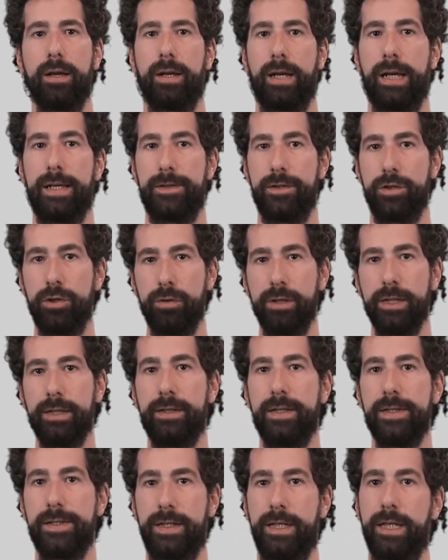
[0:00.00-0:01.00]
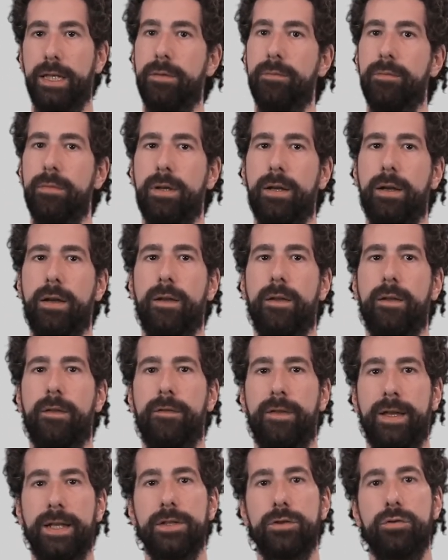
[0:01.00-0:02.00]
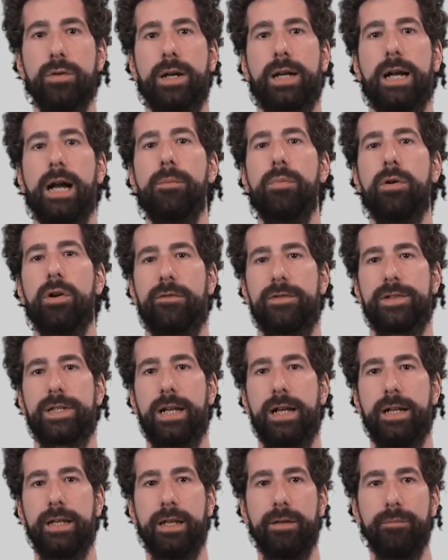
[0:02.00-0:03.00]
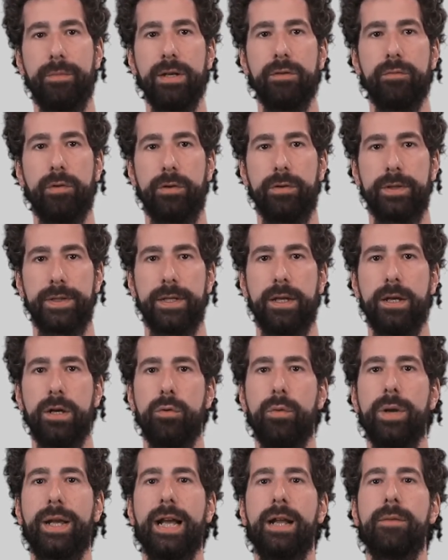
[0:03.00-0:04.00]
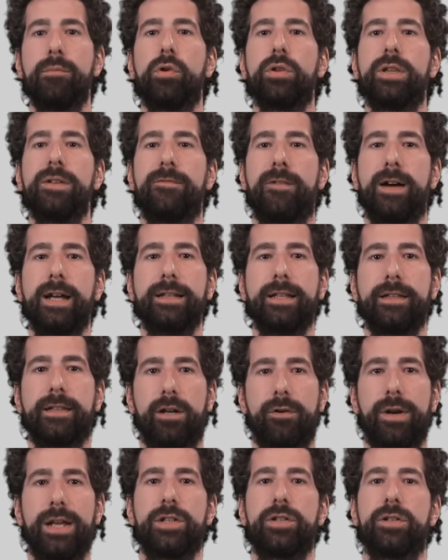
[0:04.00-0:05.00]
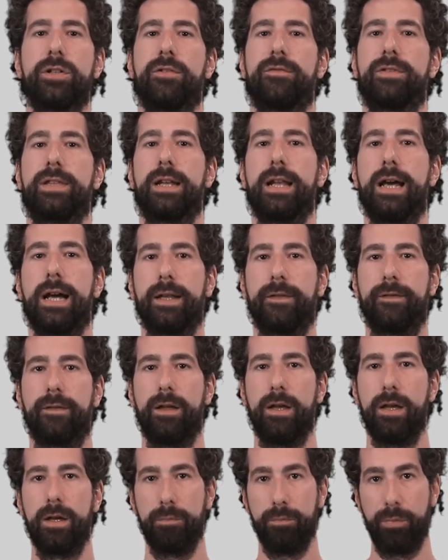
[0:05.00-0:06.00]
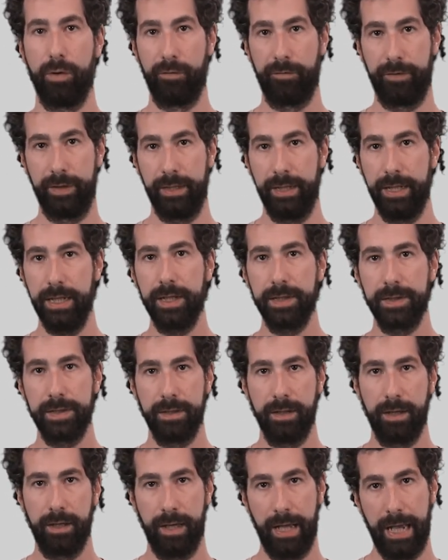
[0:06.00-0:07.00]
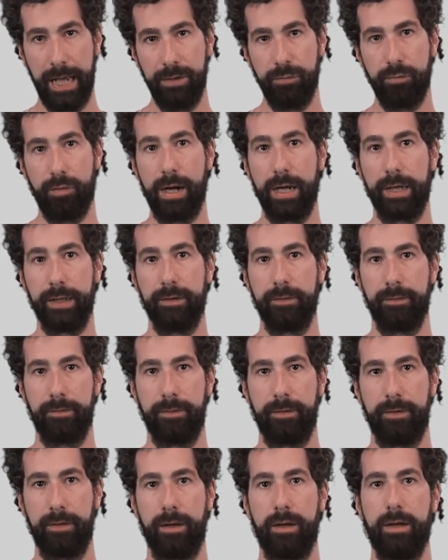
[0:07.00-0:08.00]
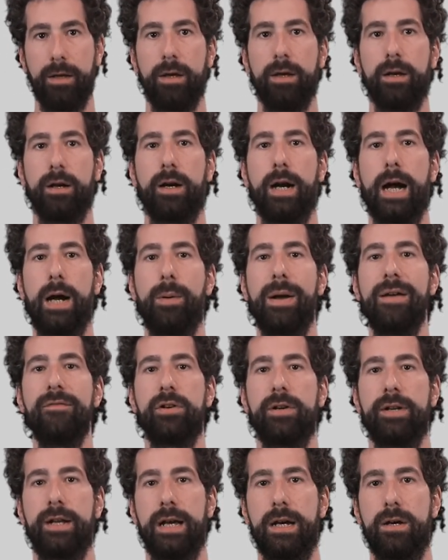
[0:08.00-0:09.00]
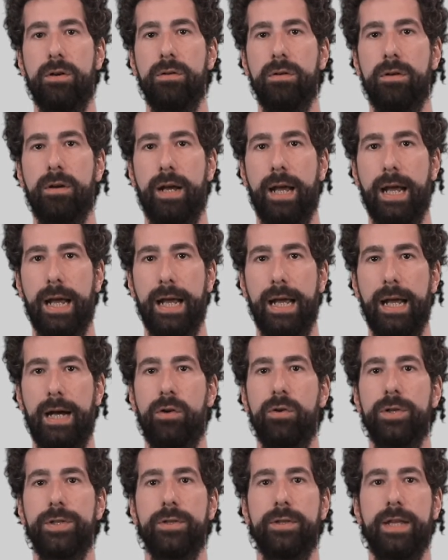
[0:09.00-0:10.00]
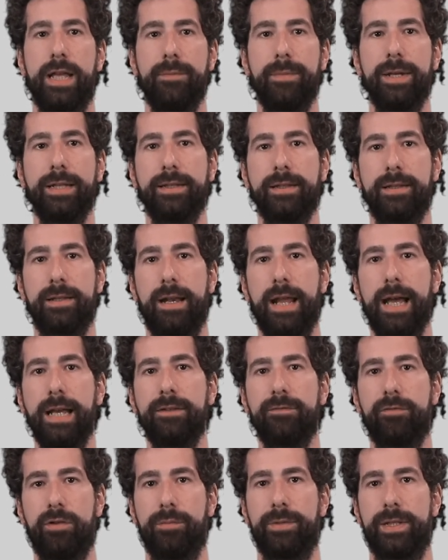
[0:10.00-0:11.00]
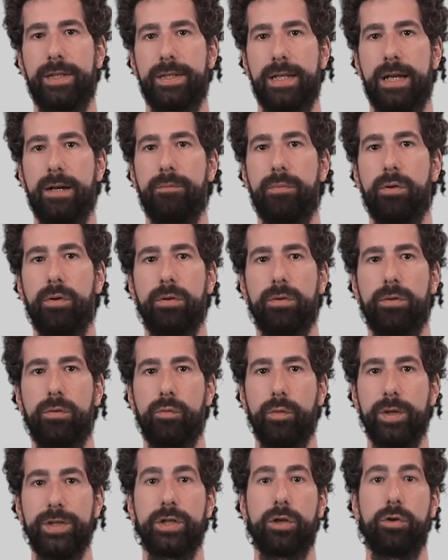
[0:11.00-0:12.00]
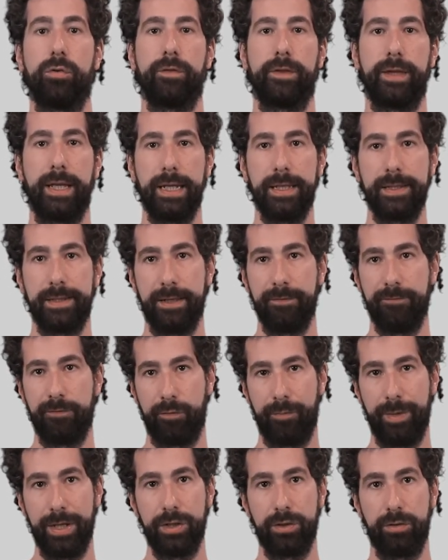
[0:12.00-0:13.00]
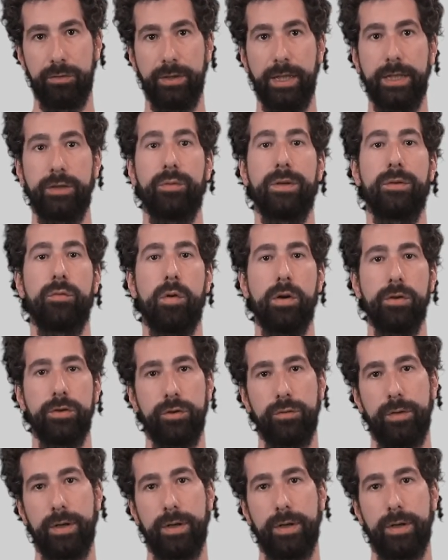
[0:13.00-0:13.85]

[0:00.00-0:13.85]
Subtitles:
As shown in this scheme, thanks to a couple of scanning mirrors, we can modify the direction of the light, both in X and Y. However, now, Also, the emitted light from the sample, which contains the information that we want to